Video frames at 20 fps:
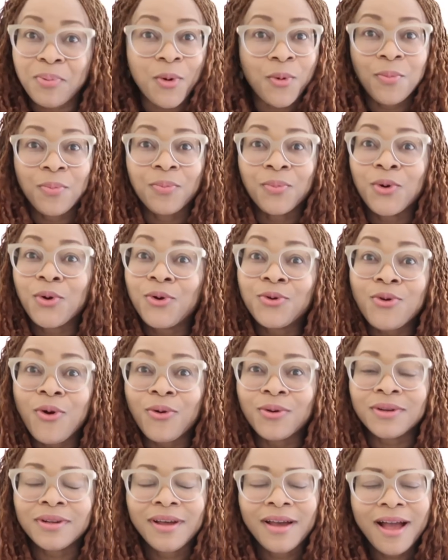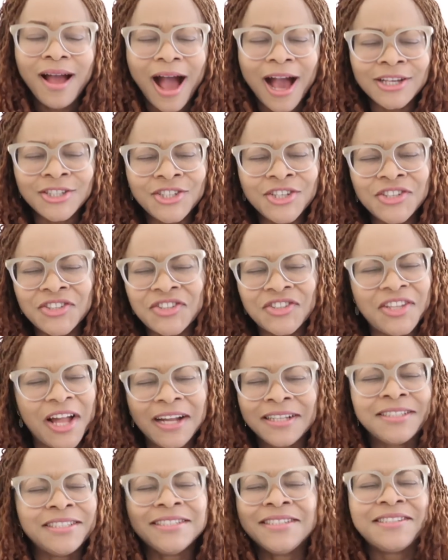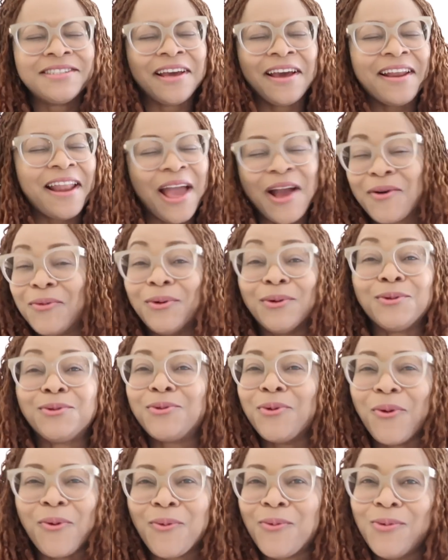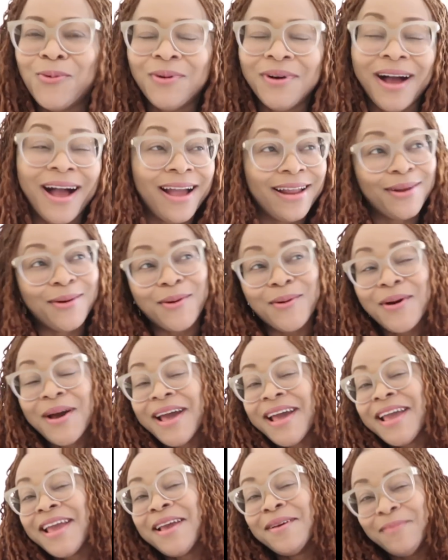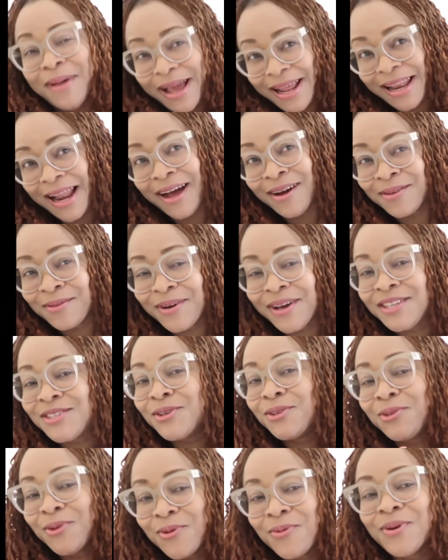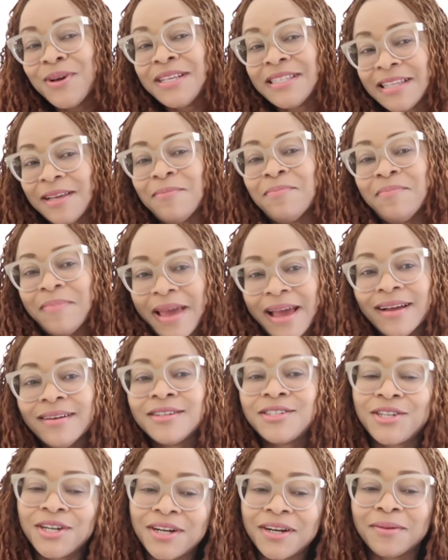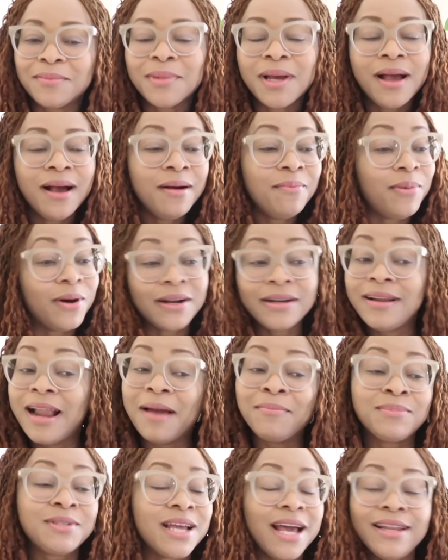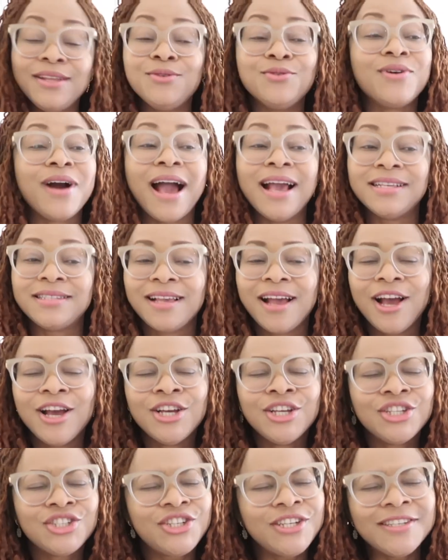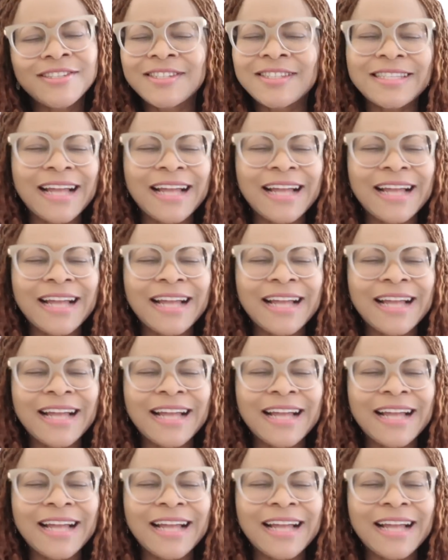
boom, grown, and she's standing there like Odogwu. I know in my language, Odogwu is a male term, but I'm telling you guys, she is